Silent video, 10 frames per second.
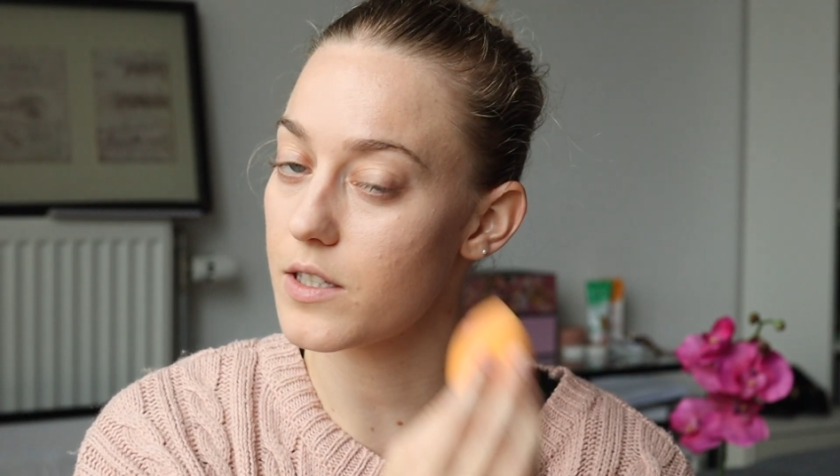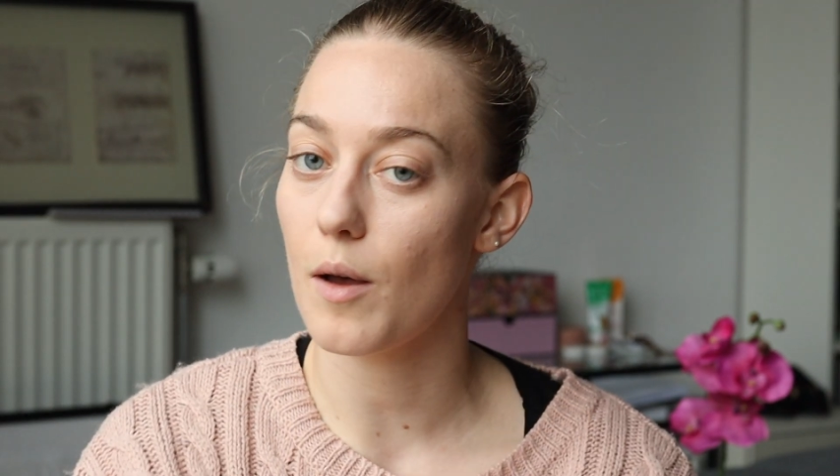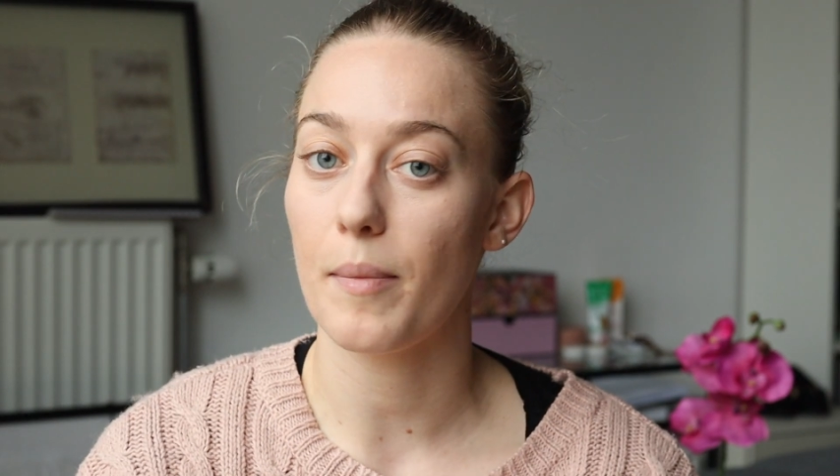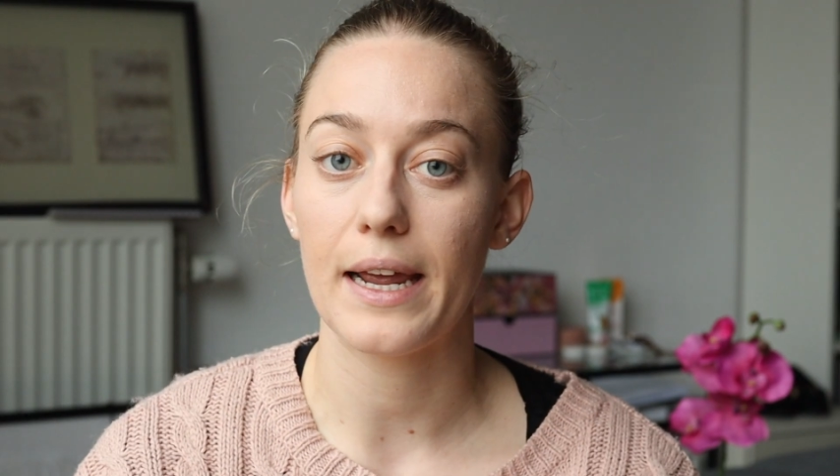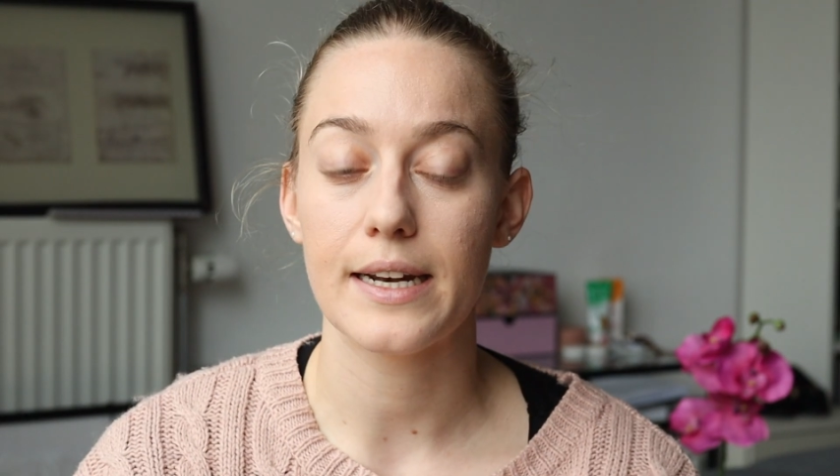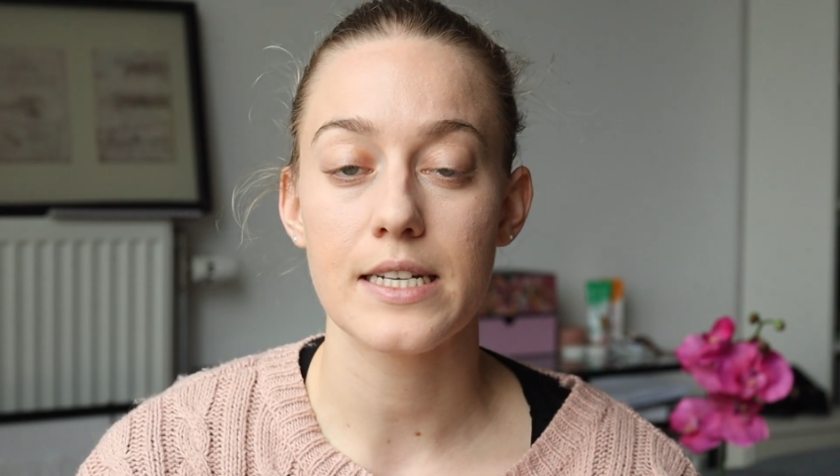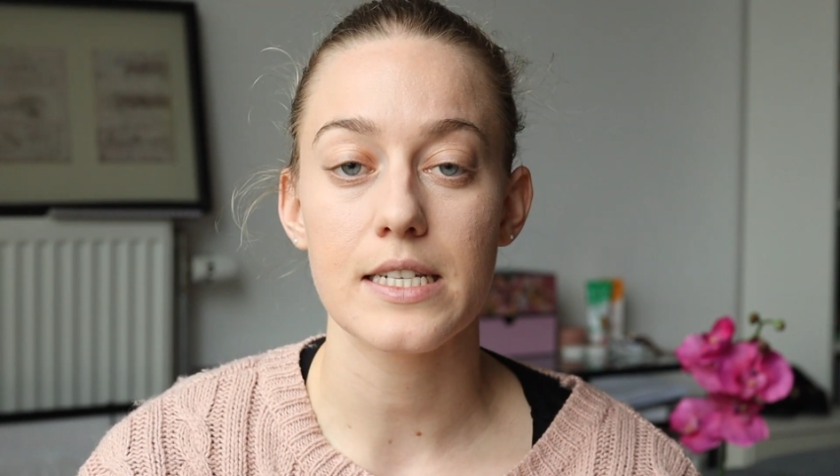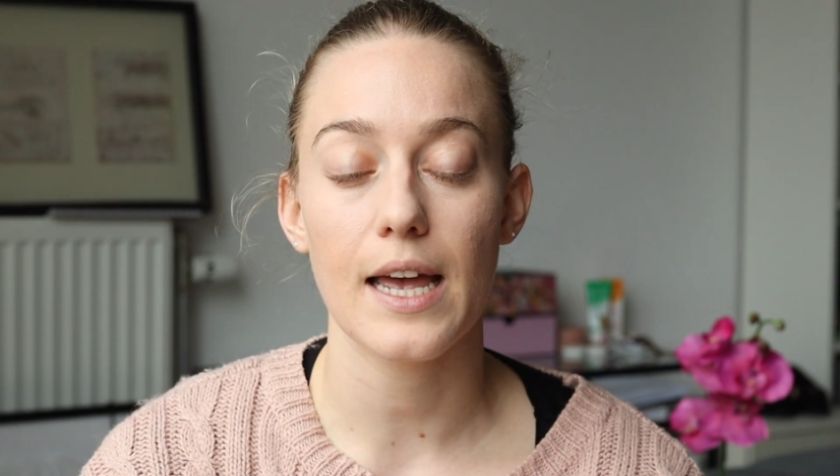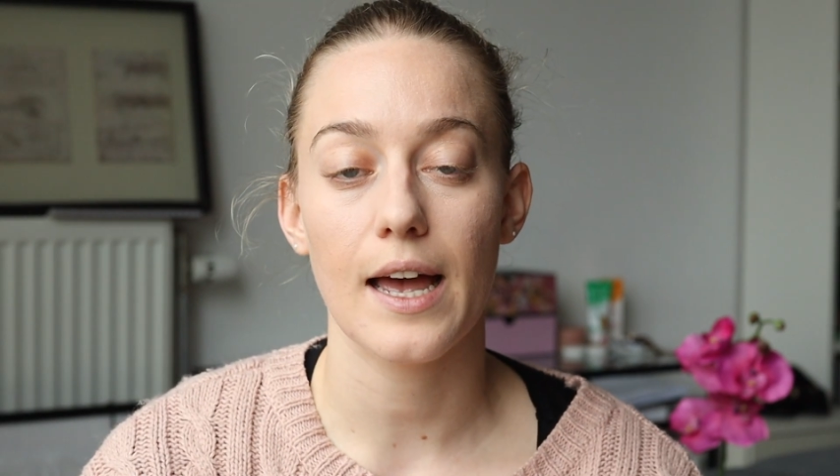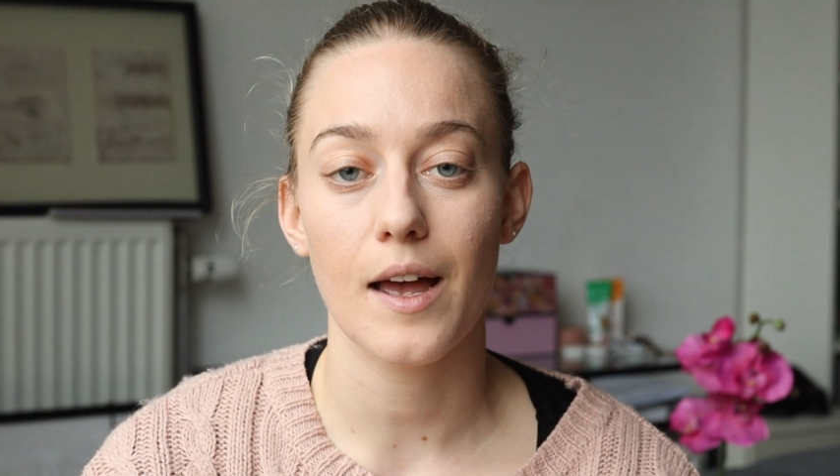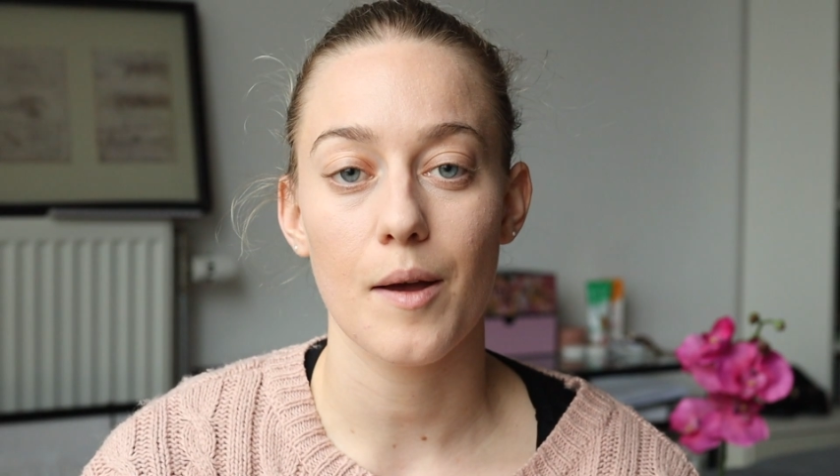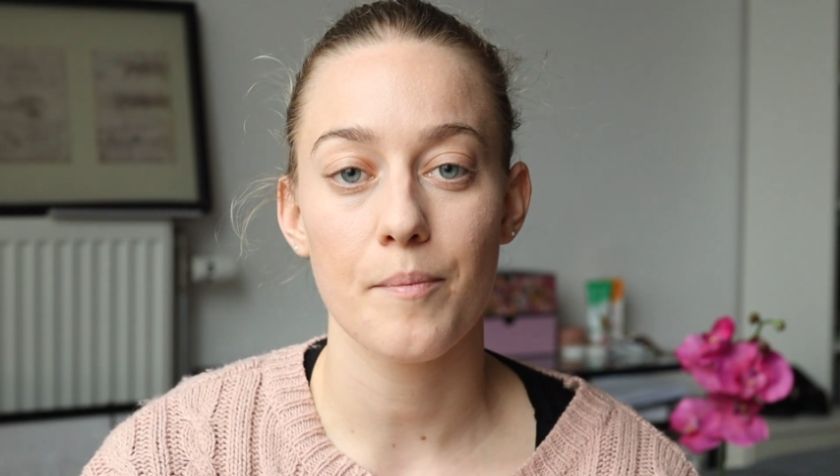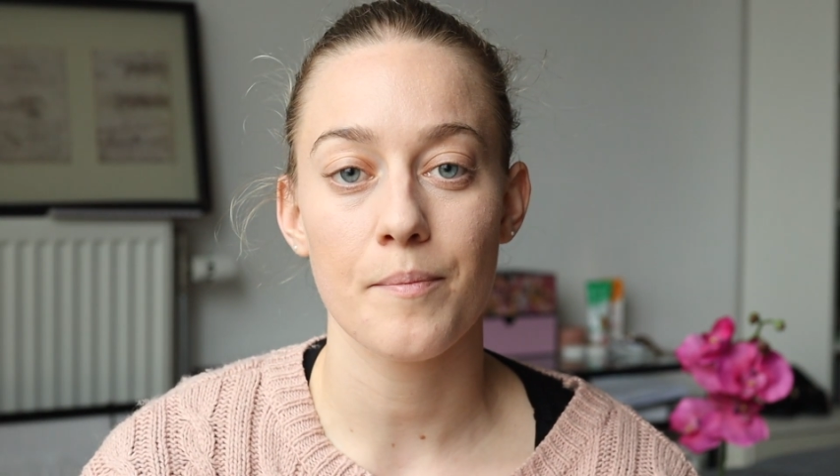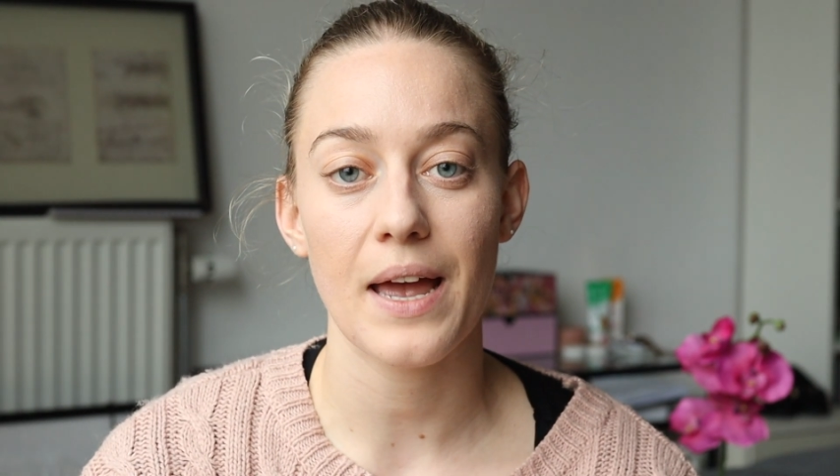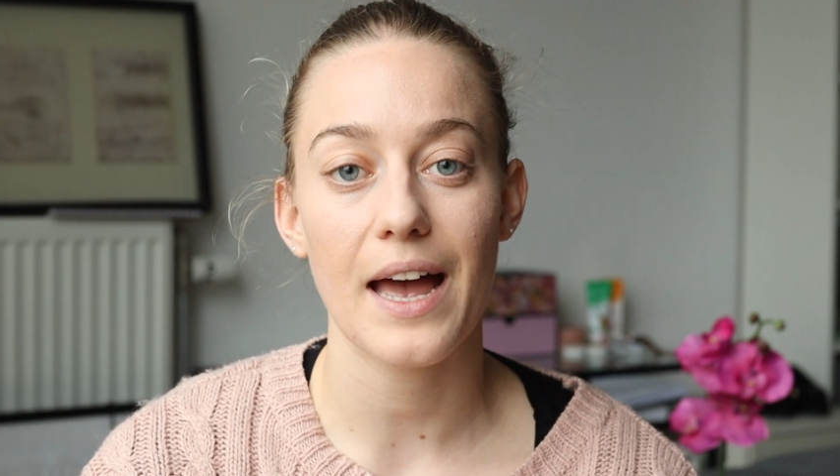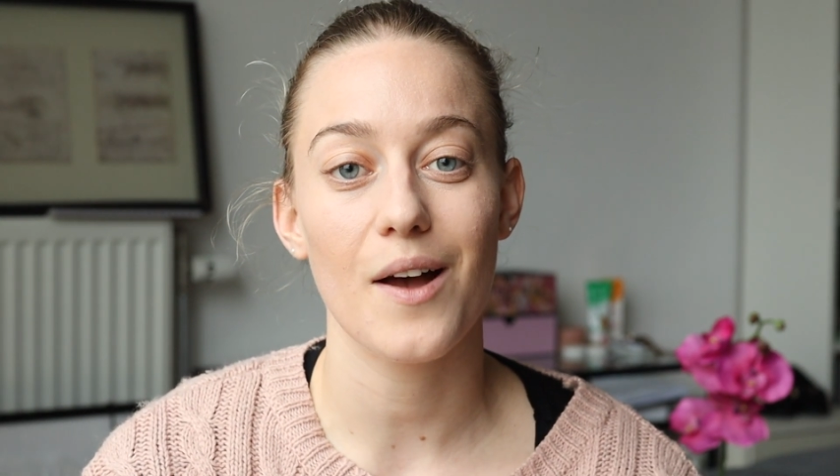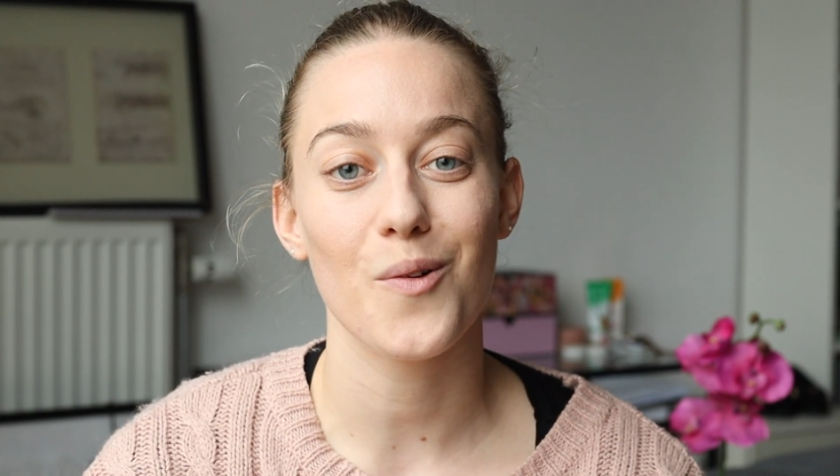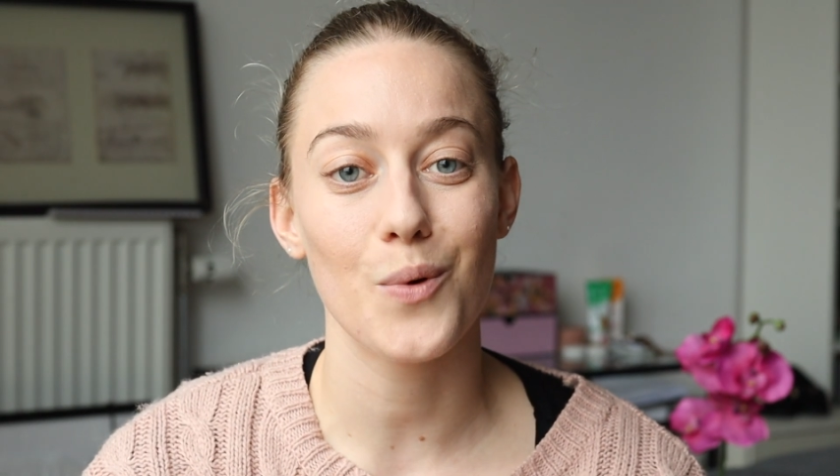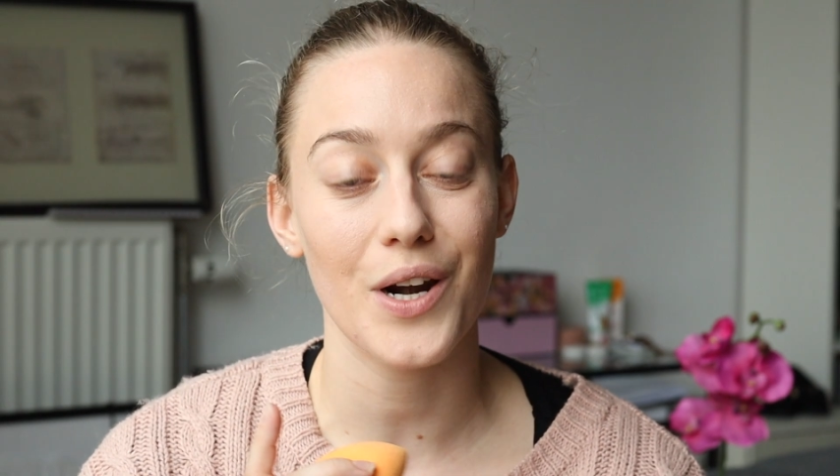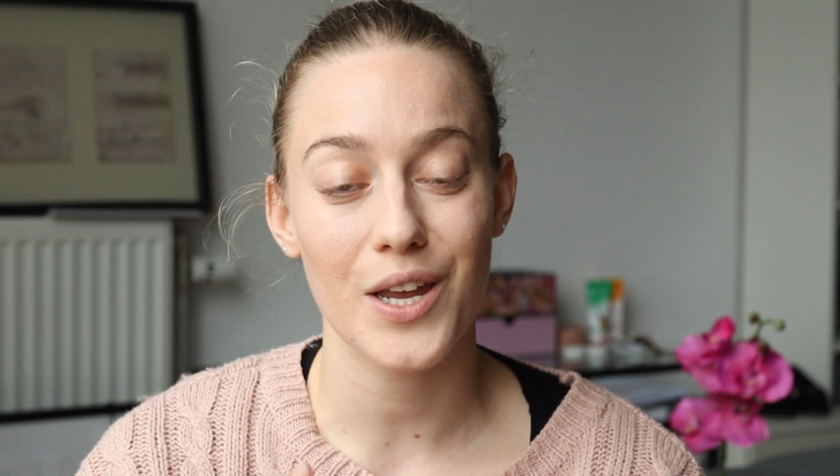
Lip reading: is all blend. What